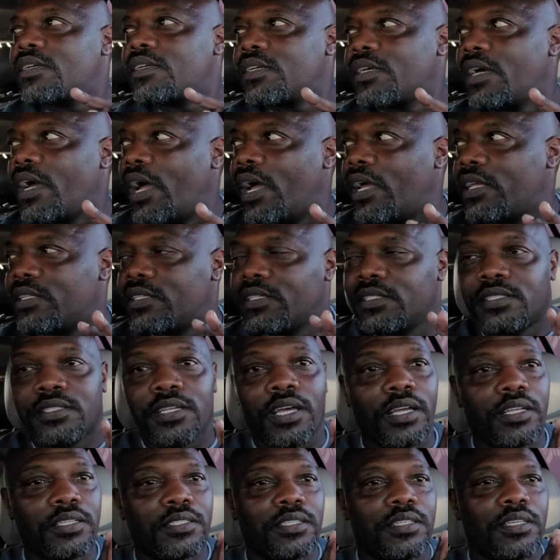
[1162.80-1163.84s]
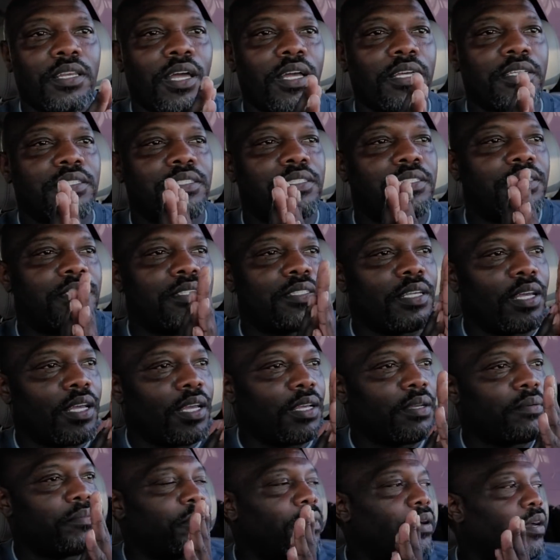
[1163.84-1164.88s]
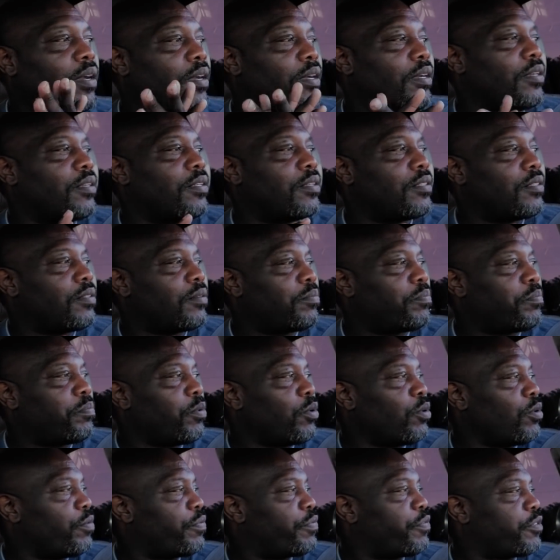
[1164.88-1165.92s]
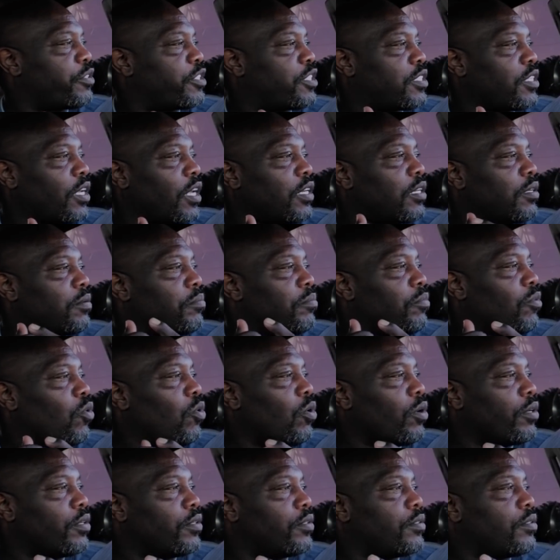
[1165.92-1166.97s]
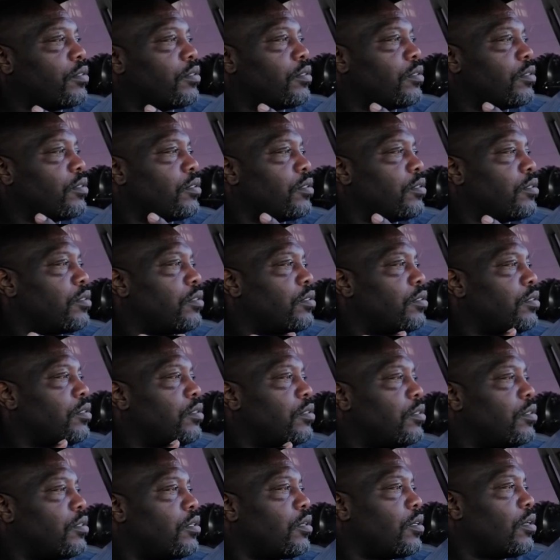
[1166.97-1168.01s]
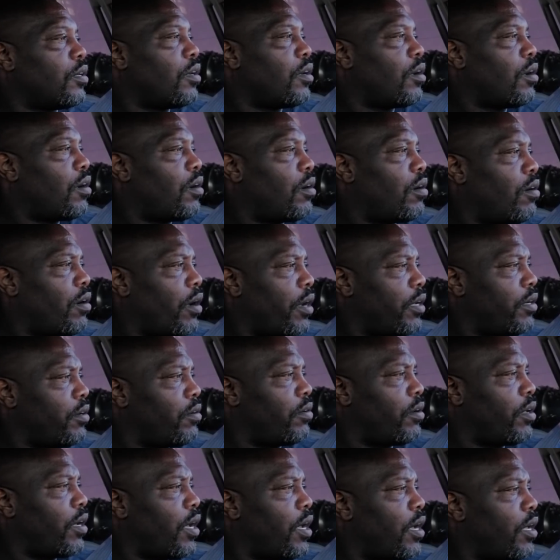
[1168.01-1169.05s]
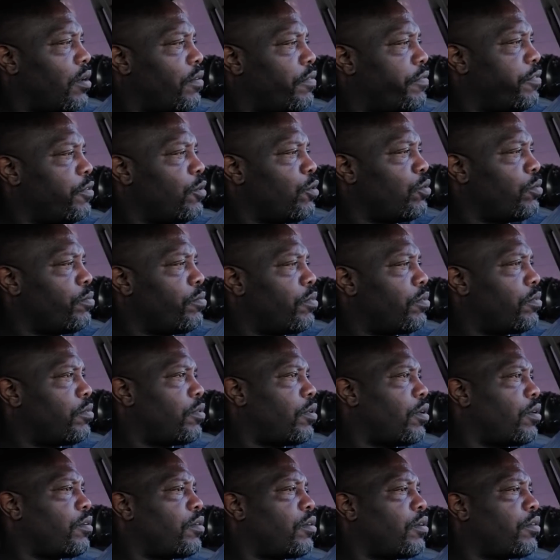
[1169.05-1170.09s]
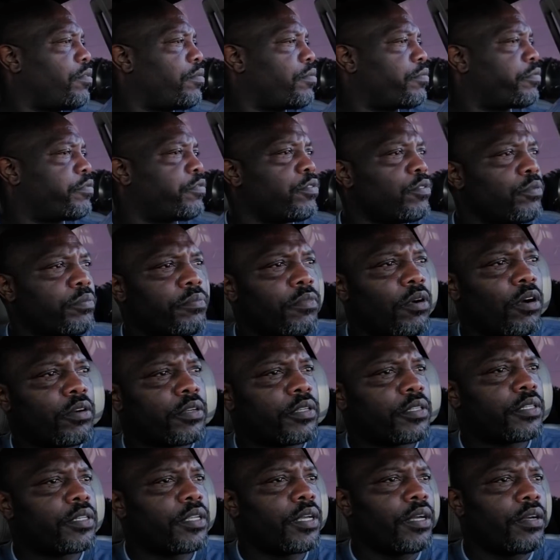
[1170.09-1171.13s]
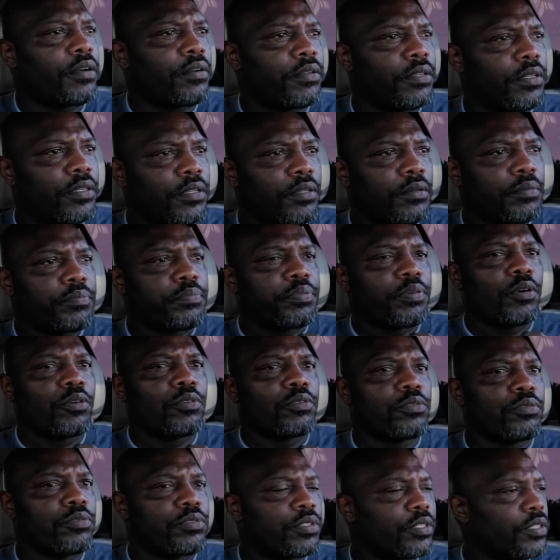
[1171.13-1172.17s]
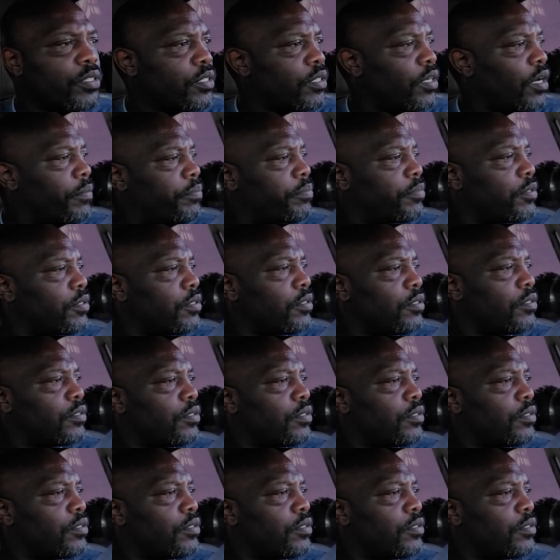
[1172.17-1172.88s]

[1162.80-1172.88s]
Guys, today's a nice day, man. Beautiful Sunday morning. Oh, I didn't know they had a food market down here. Produce and company.